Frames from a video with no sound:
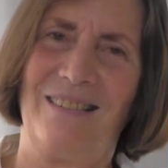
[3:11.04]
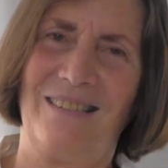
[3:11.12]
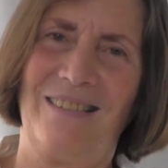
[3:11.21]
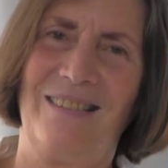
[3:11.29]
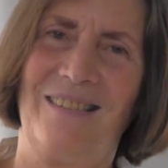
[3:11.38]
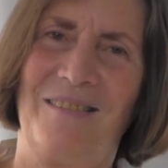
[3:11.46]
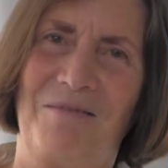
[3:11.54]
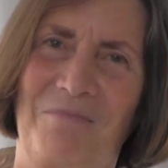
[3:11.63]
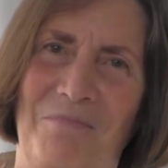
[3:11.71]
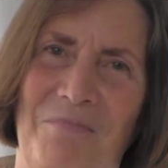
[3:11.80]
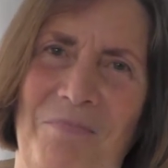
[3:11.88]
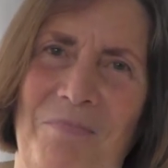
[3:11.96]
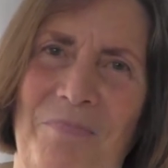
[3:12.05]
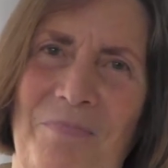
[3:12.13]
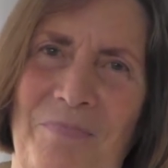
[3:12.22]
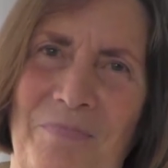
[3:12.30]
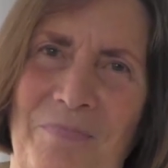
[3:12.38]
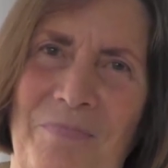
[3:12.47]

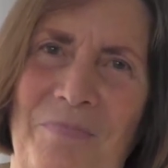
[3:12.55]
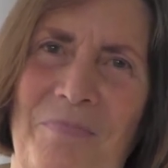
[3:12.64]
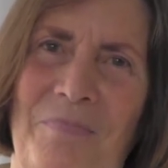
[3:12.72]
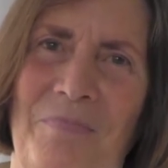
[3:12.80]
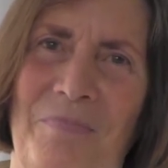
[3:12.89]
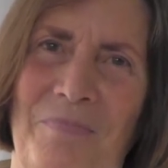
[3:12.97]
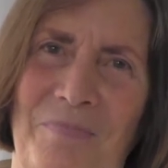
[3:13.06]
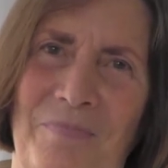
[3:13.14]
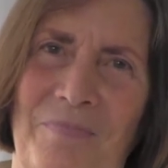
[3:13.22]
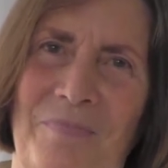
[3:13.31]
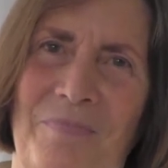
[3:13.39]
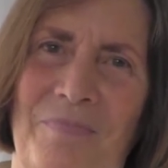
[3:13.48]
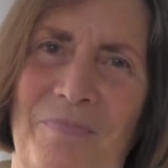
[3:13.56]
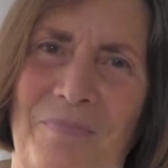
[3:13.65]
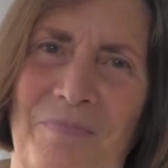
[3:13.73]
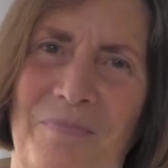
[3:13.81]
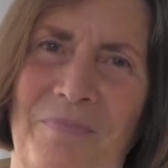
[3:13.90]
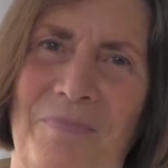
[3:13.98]

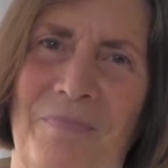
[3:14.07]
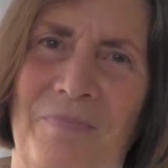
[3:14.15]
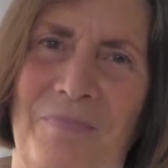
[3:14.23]
No one is speaking in this clip.